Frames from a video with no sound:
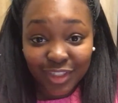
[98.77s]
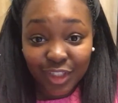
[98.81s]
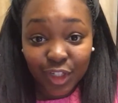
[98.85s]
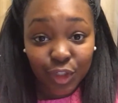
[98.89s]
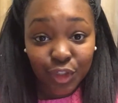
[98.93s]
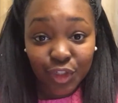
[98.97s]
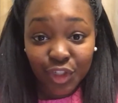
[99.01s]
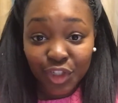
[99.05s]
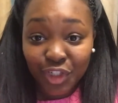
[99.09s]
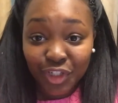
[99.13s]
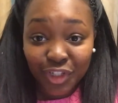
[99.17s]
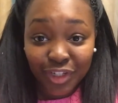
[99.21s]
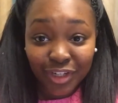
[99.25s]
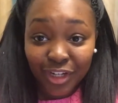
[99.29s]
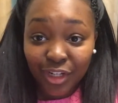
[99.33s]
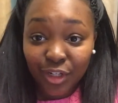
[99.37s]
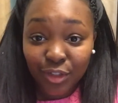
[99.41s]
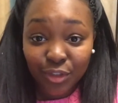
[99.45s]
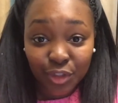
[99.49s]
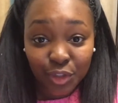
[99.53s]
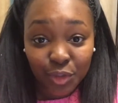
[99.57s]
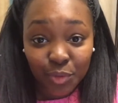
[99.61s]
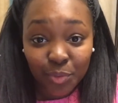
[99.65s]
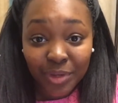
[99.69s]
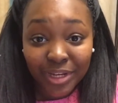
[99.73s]
lots of sugar,
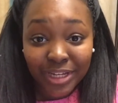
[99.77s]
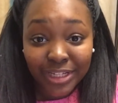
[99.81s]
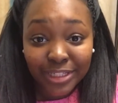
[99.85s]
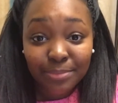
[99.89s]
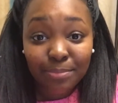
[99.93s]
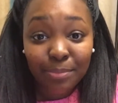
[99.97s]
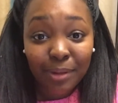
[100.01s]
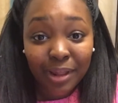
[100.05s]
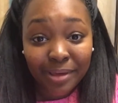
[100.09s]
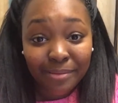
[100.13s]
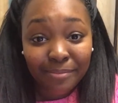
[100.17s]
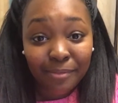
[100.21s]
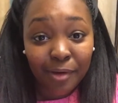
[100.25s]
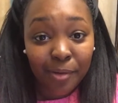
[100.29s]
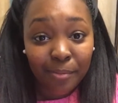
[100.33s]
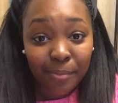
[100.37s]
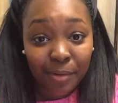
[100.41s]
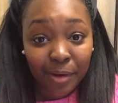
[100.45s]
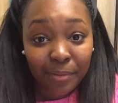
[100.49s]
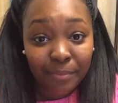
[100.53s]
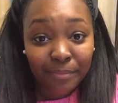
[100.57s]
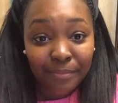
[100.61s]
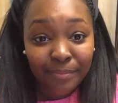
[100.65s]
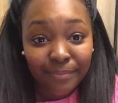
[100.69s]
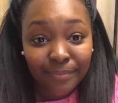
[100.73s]
lots of sweets, blame my
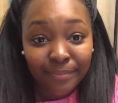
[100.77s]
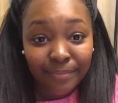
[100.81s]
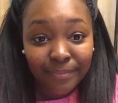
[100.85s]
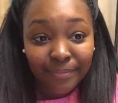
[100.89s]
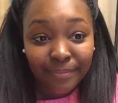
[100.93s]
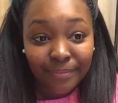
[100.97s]
mum.